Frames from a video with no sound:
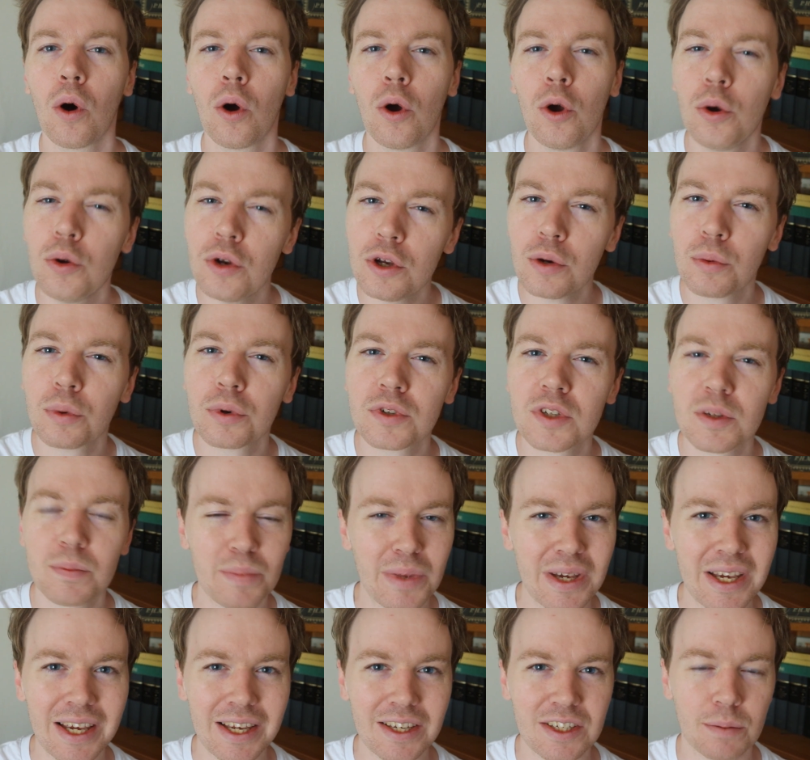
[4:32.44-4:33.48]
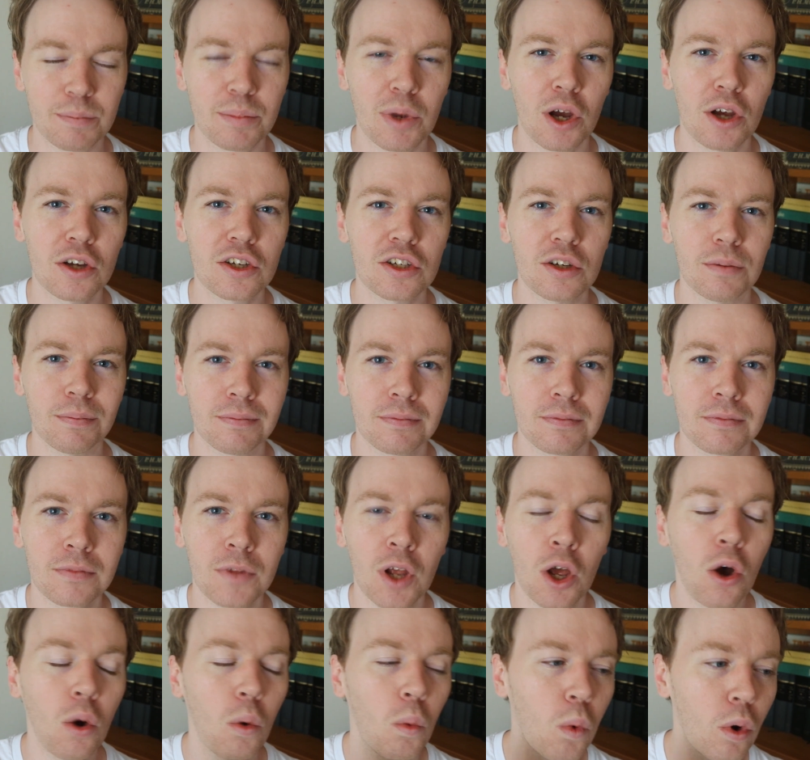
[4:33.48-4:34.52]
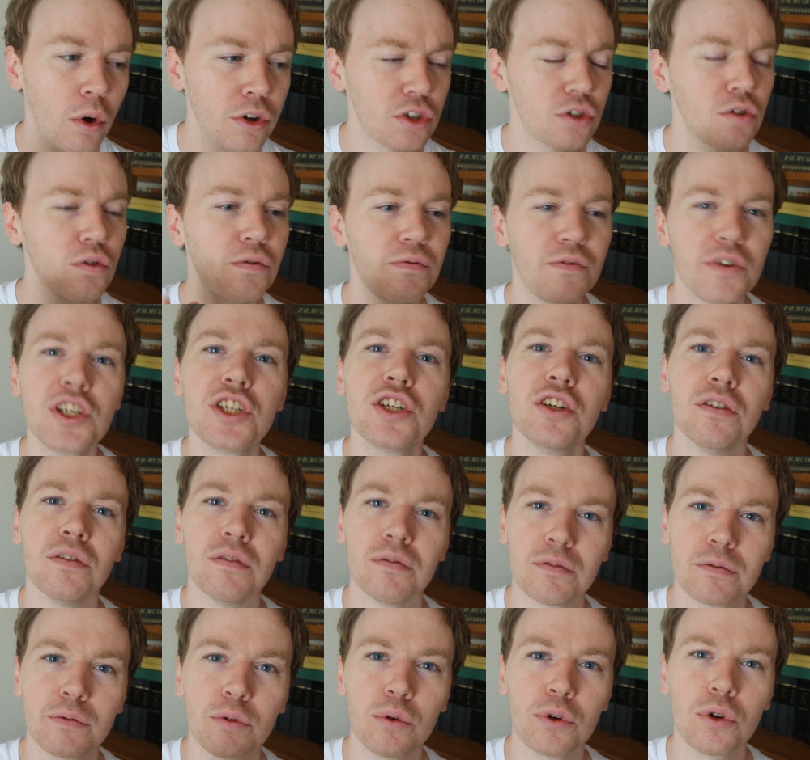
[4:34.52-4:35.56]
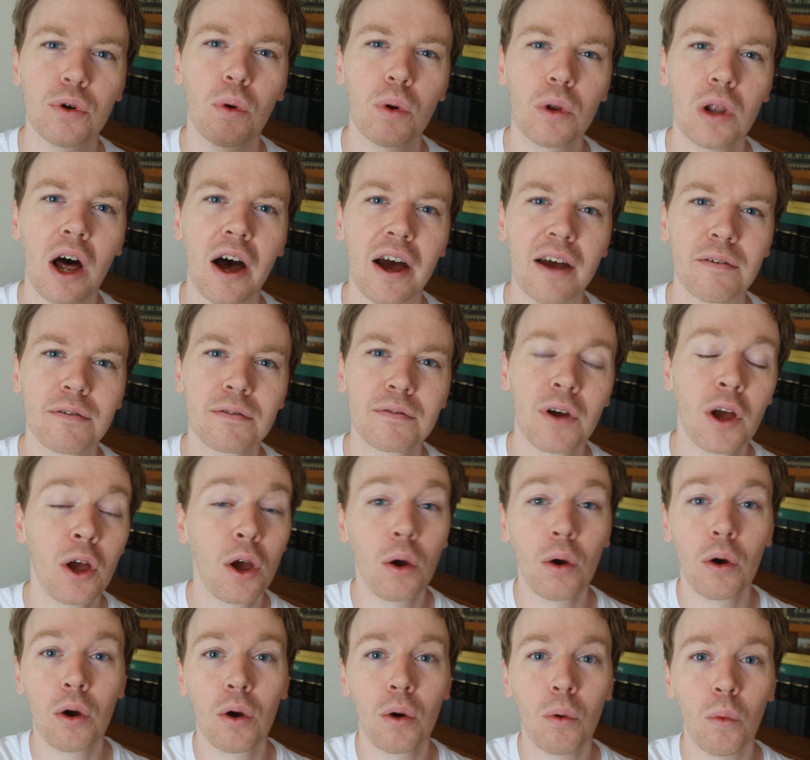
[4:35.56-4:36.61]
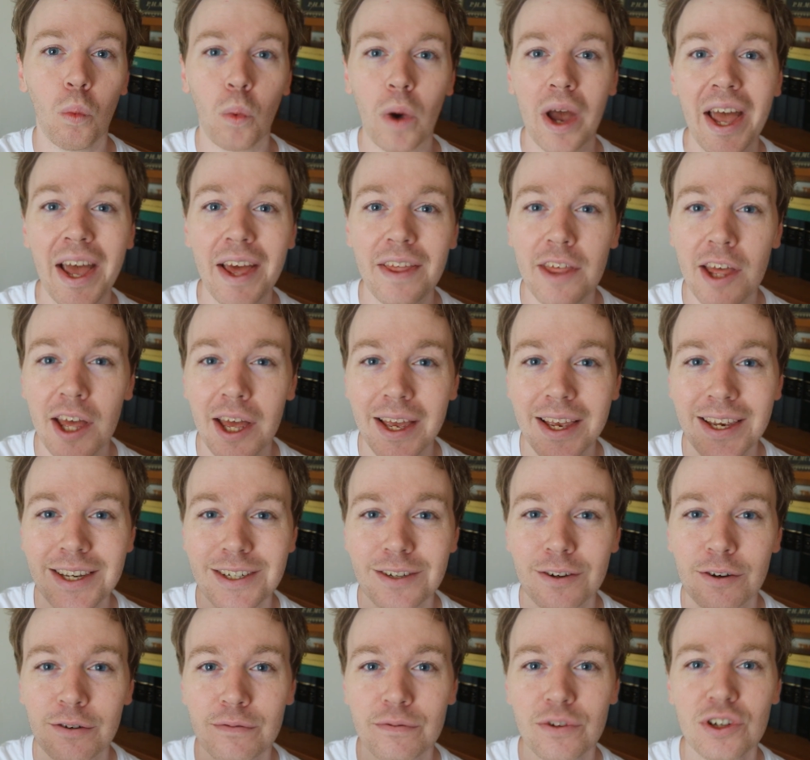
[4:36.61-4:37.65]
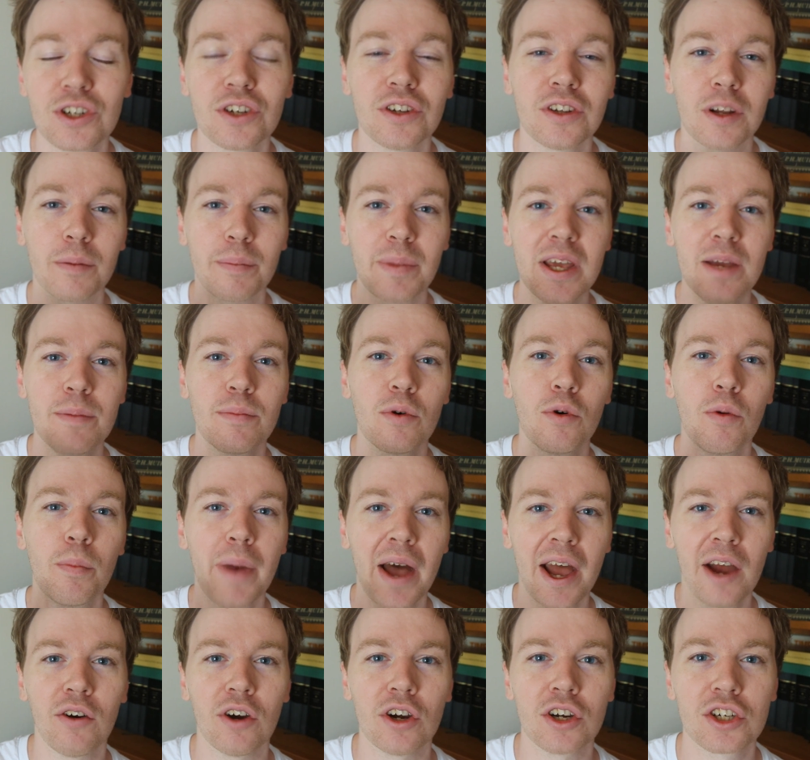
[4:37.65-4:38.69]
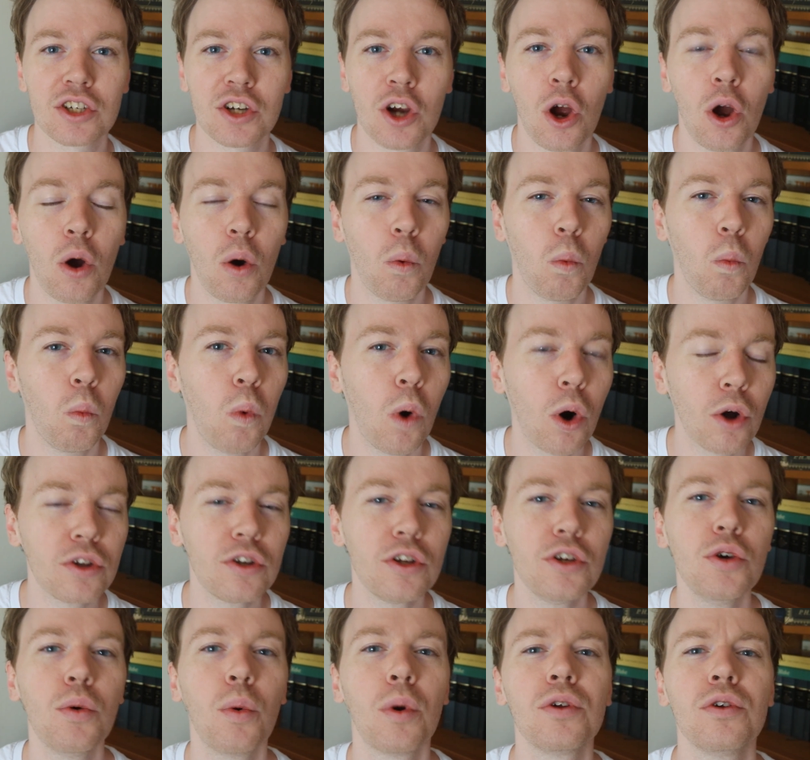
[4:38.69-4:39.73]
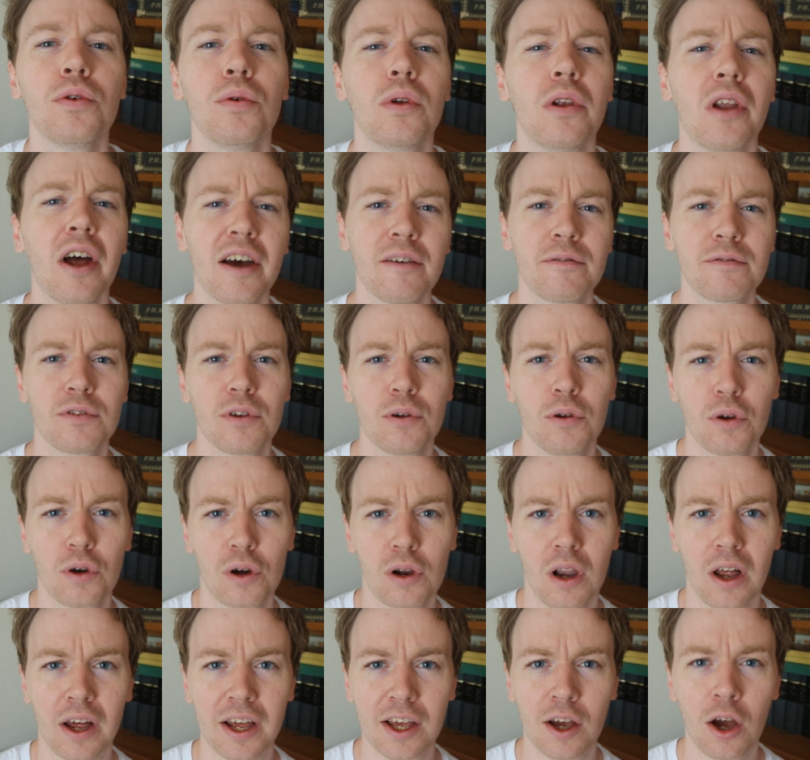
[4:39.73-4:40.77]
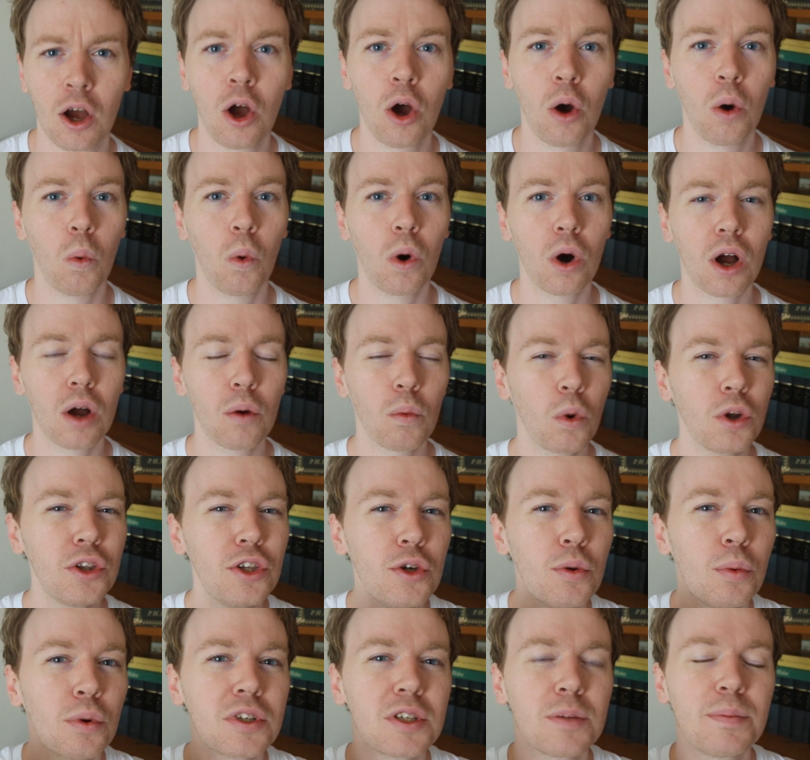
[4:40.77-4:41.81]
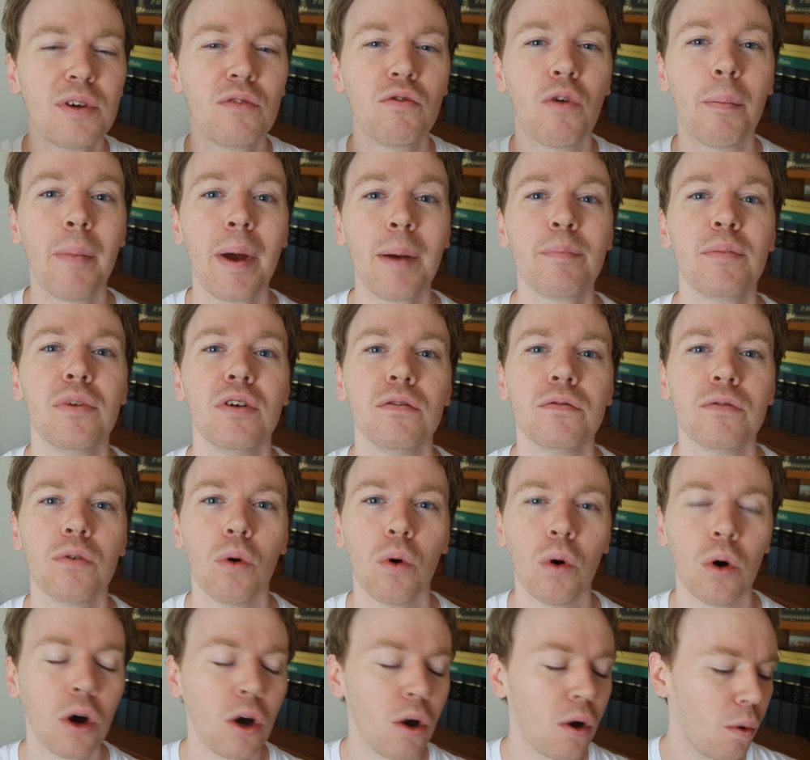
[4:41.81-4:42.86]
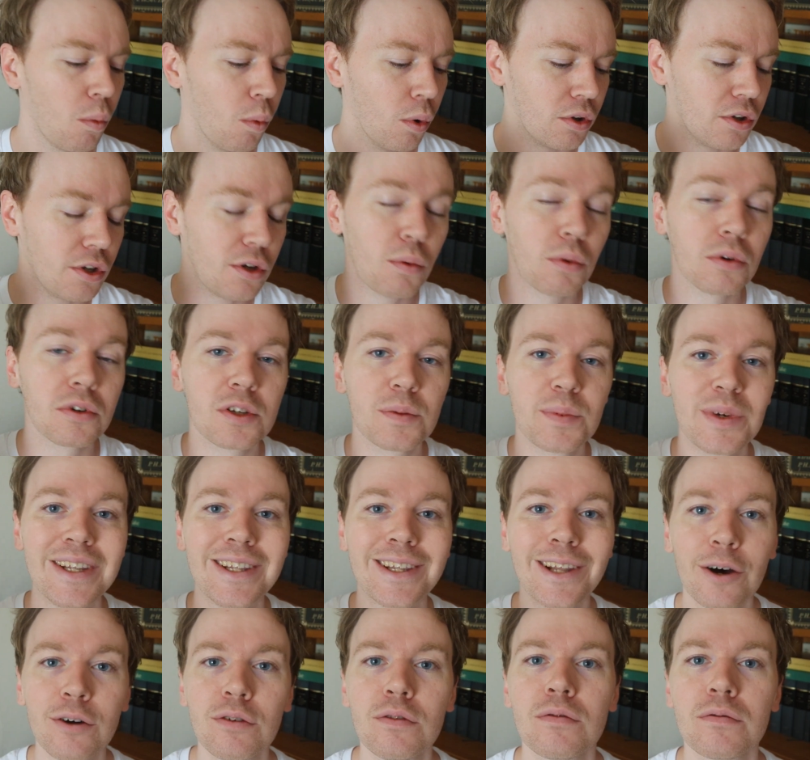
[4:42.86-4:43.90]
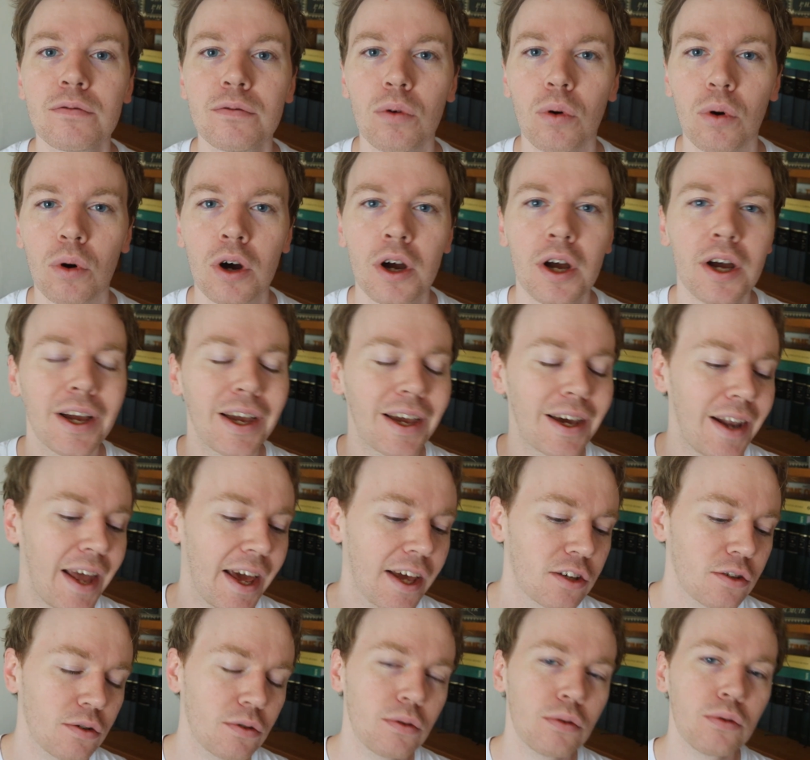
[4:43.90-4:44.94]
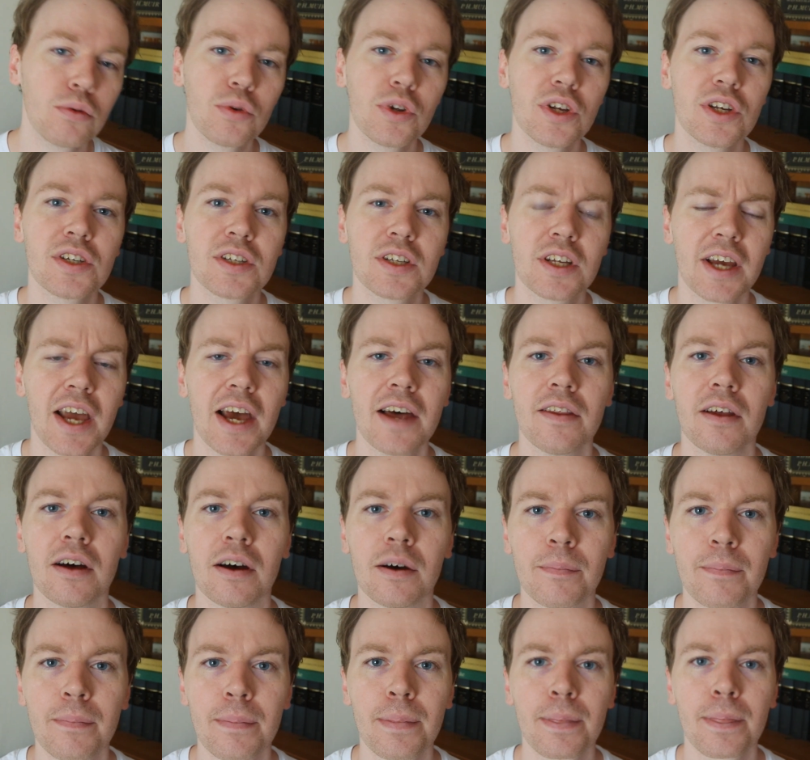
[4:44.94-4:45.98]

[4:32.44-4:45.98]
Who do you want to be as a person? What's your vision for your life? Where there is no vision, the people perish. What do you want your life to look like? What do you want to be remembered for? What do you want to be known for? Connect all this together